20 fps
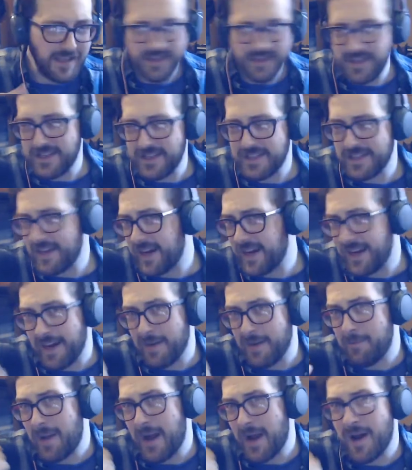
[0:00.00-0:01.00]
listen, I
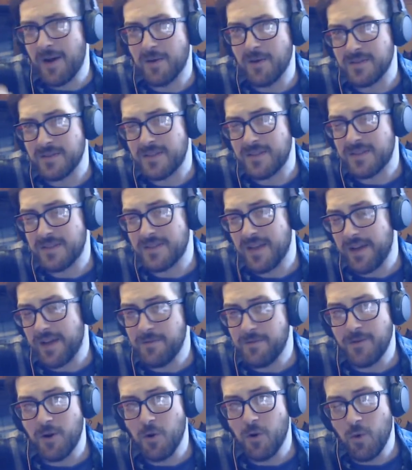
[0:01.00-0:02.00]
gotta bounce. I
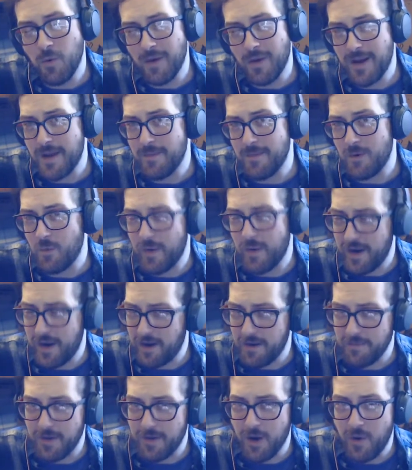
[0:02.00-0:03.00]
don't know who I am or
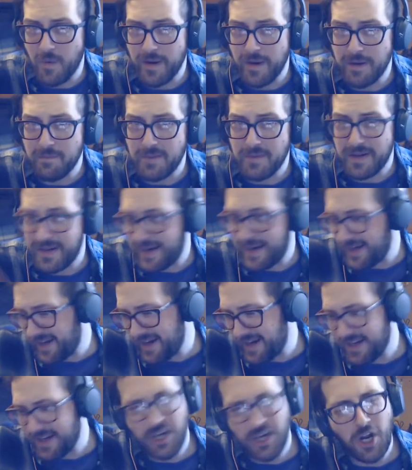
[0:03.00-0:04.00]
where I'm going, but I
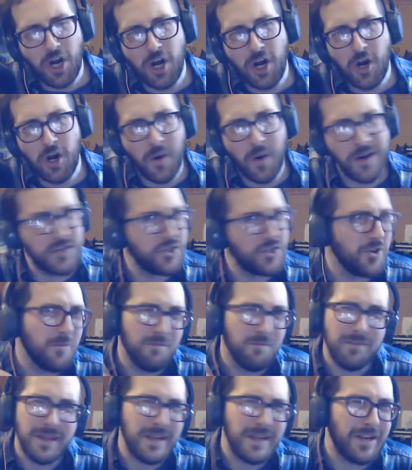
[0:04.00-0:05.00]
gotta go. I
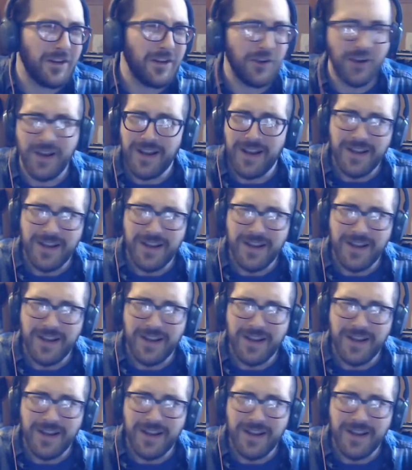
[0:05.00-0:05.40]
shouldn't be here.